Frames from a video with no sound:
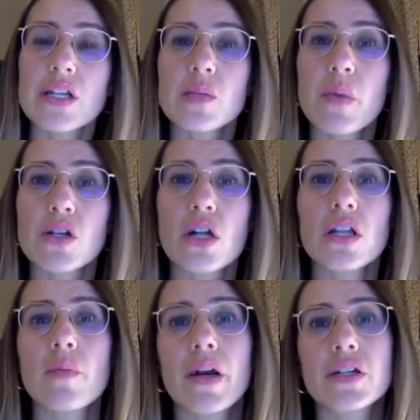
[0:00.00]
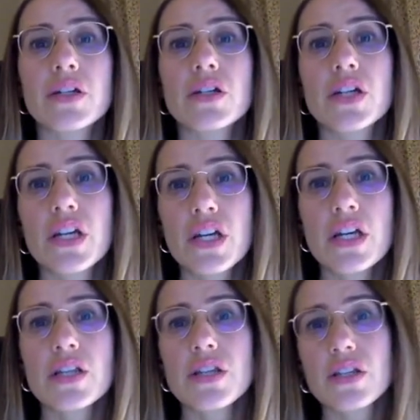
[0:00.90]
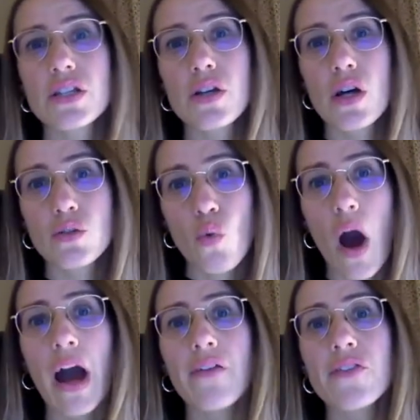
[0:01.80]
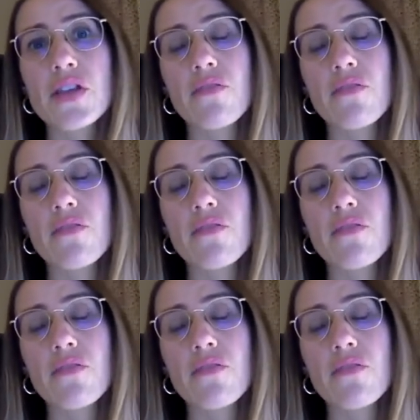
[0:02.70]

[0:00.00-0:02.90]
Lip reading: especially by their kids and wives,